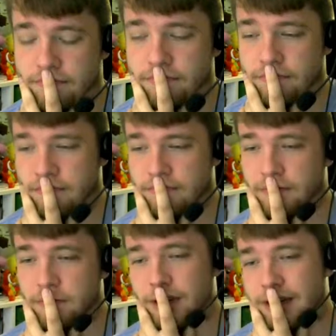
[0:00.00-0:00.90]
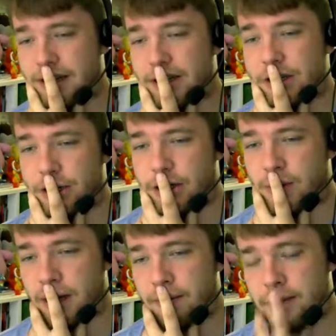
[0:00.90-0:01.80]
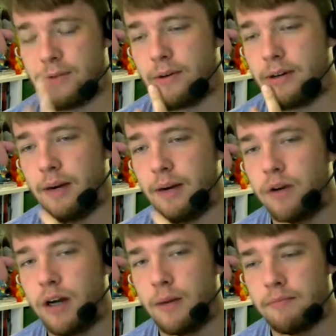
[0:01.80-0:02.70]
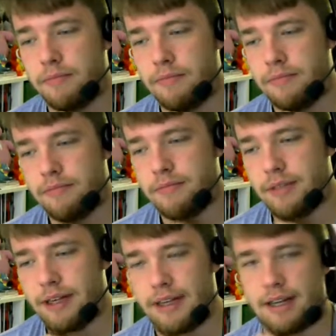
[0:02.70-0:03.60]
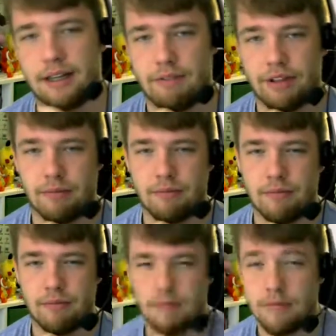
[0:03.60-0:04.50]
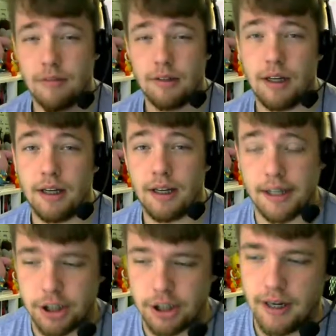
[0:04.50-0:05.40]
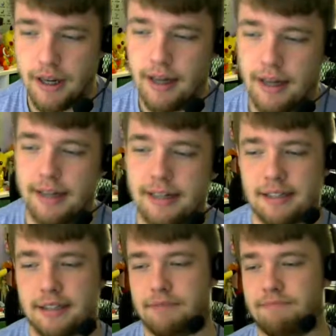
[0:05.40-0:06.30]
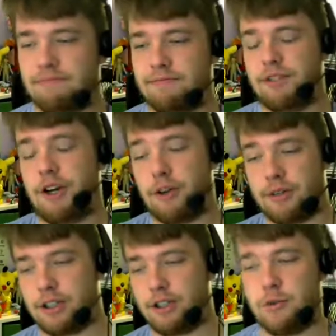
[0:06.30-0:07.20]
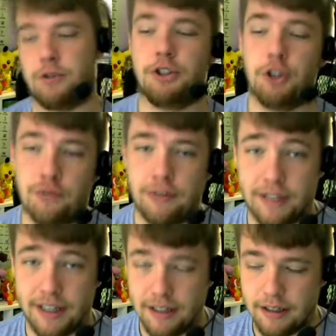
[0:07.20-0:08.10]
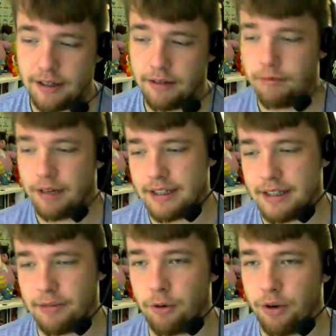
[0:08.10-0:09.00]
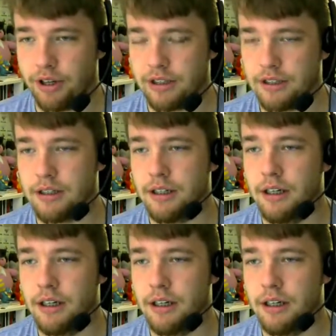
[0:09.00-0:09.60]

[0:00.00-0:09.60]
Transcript: Mm, well, I didn't just wake up. I, just, I woke up at like 11-ish. It is currently 2.15 as I'm recording this.